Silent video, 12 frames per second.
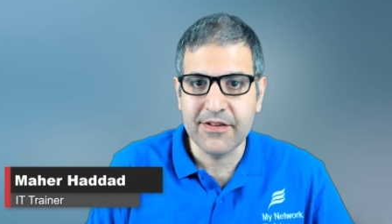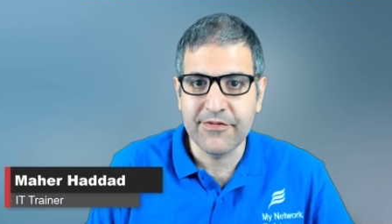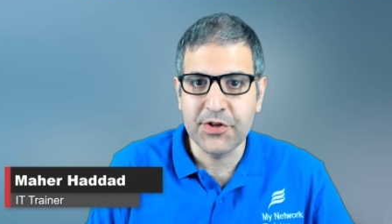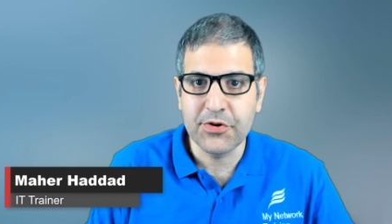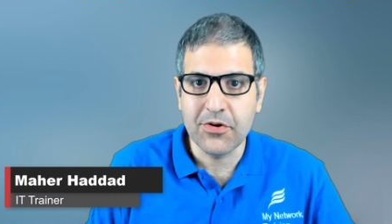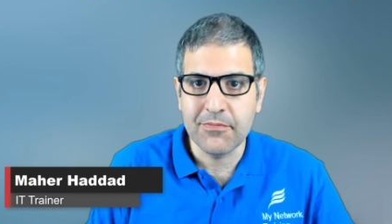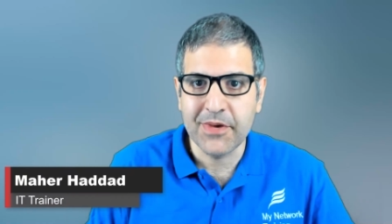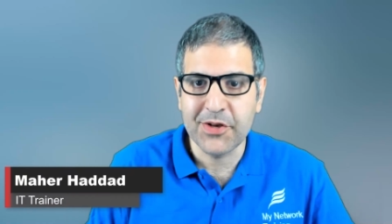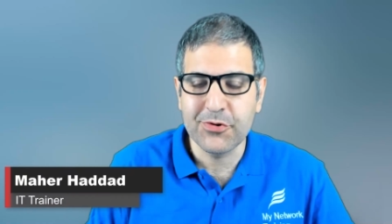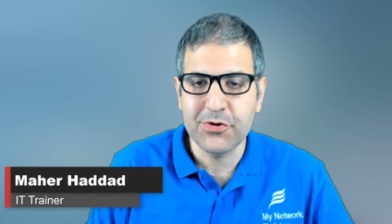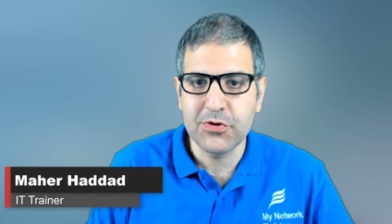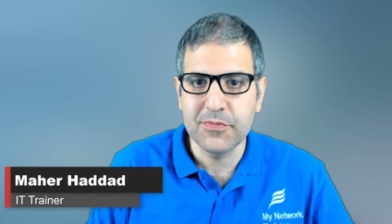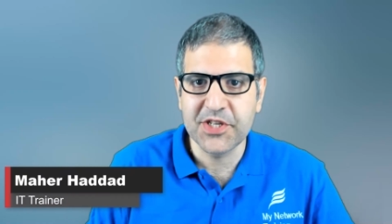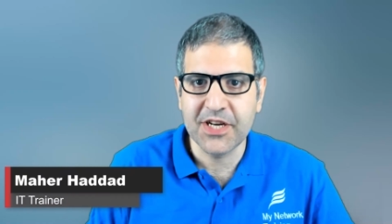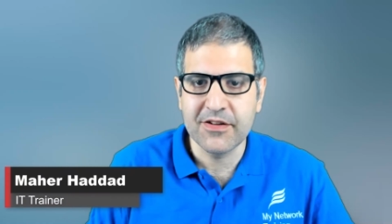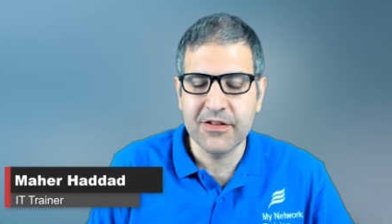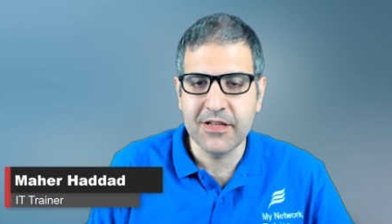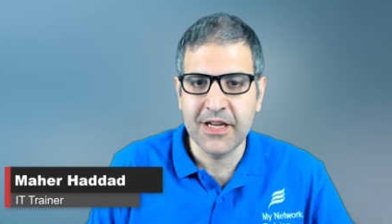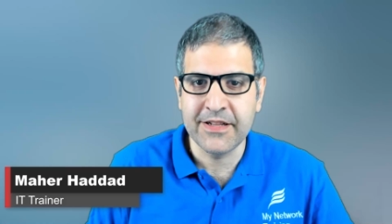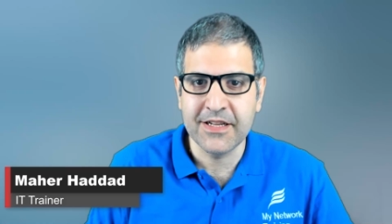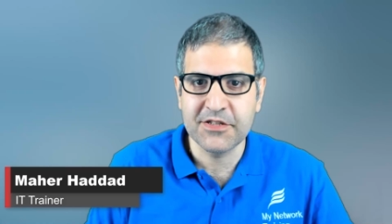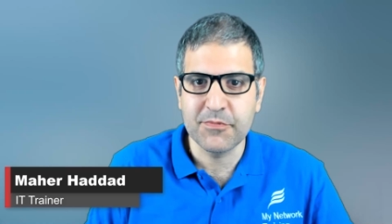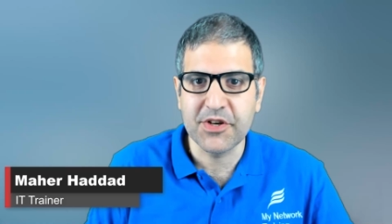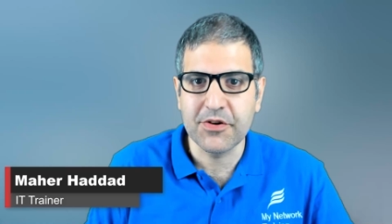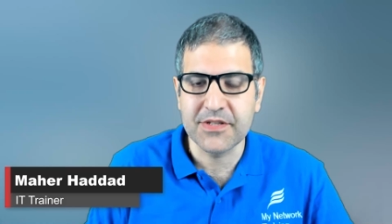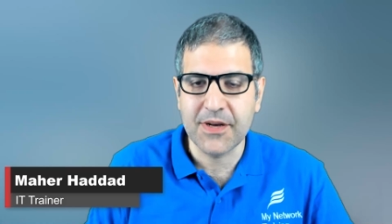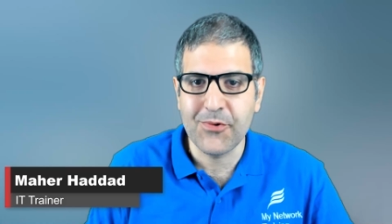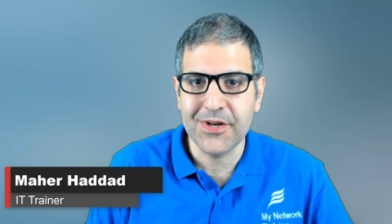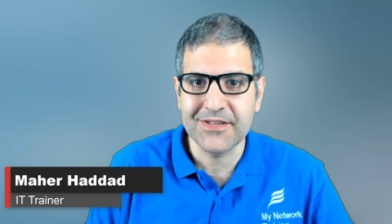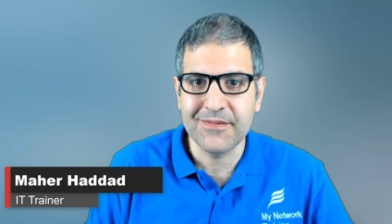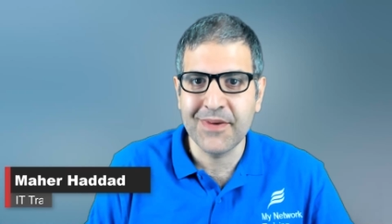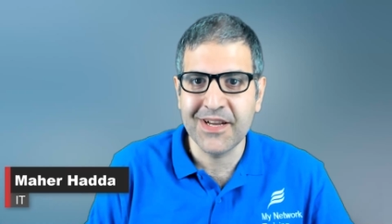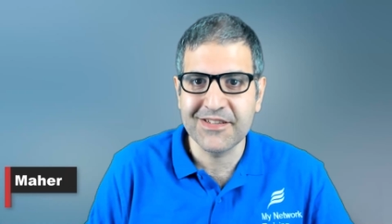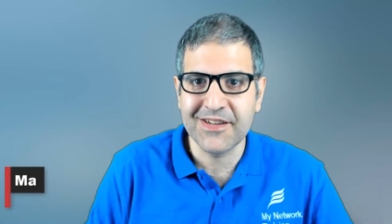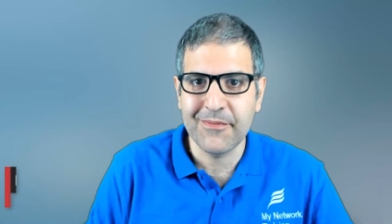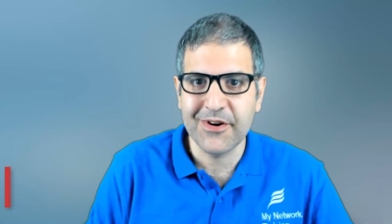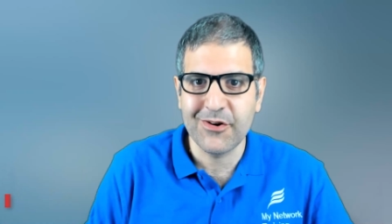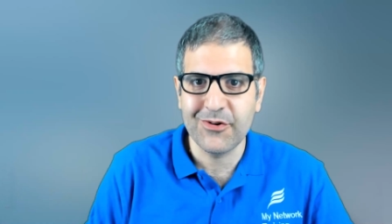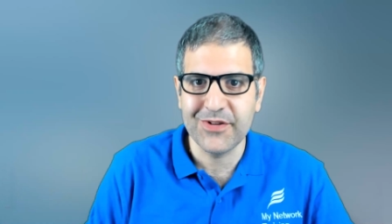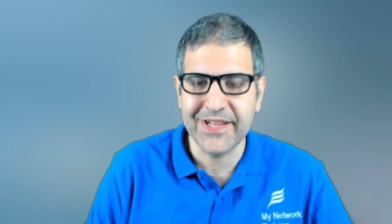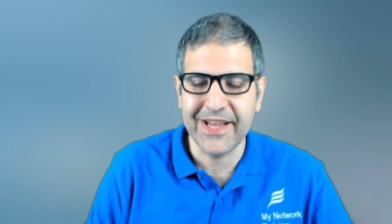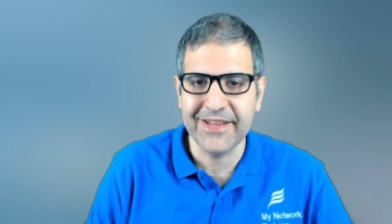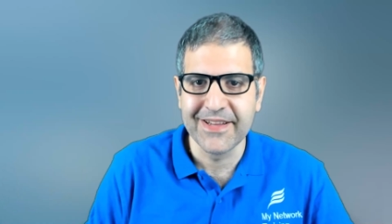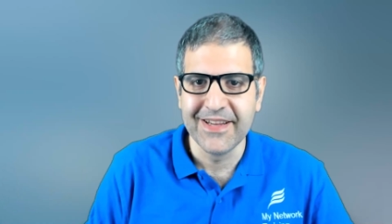video on my YouTube channel and that's because I was in my summer holiday.